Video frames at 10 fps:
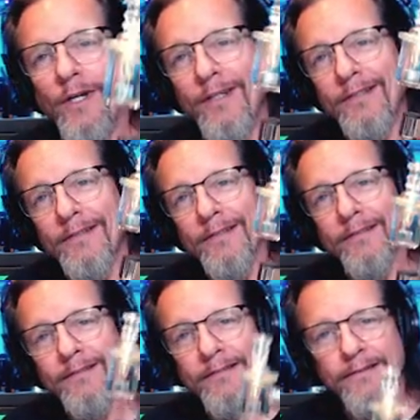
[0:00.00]

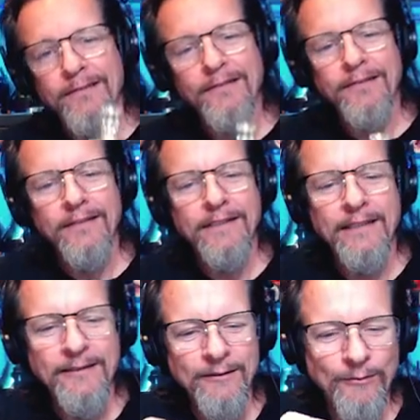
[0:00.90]

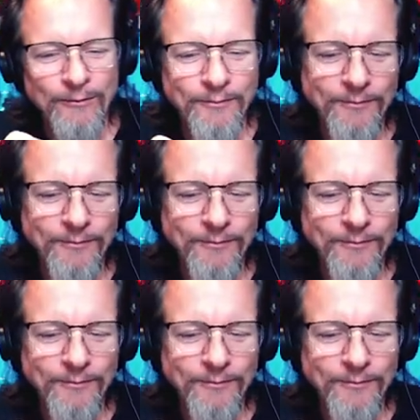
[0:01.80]
(not speaking)